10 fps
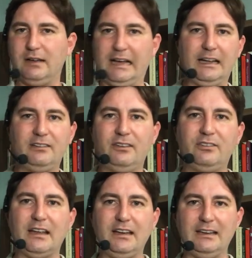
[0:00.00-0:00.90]
I guess he's
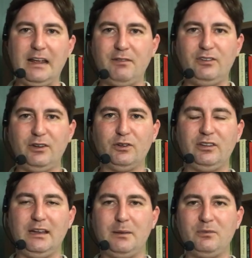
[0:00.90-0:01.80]
sending Navy SEAL
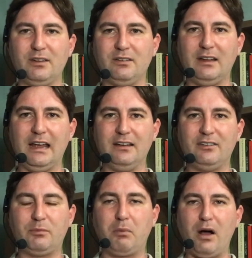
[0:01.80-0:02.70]
teams and,
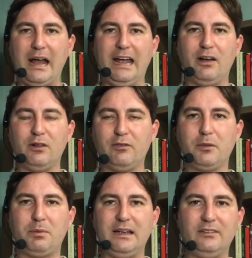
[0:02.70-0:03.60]
and spying all over
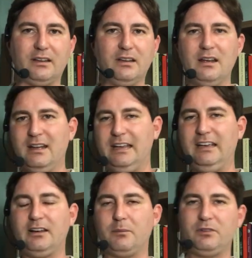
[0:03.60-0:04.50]
the place. And
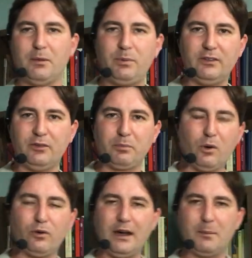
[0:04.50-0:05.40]
he comes up with this
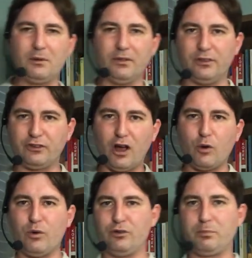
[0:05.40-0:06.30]
program called the
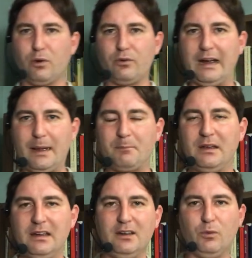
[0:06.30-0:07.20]
Star Wars
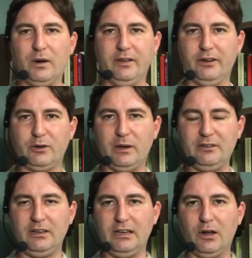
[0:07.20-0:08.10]
program, where they're
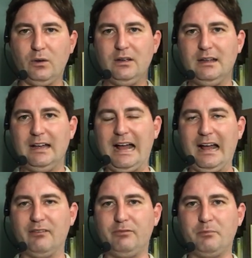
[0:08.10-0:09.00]
going to, you know,
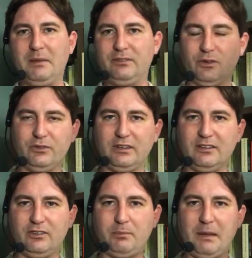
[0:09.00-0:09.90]
have missiles
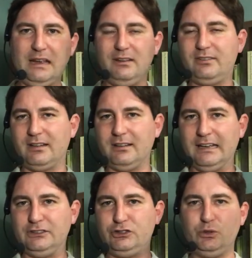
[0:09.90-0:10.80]
in space and
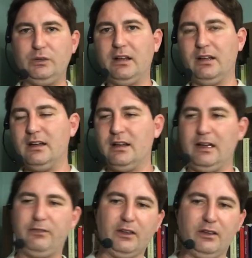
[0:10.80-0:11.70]
like shoot at,
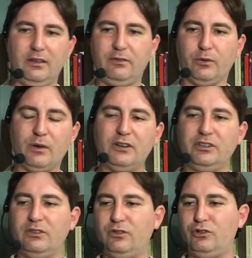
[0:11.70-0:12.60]
if the, if the
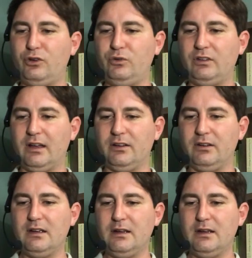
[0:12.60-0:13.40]
Russians shoot, a, uh,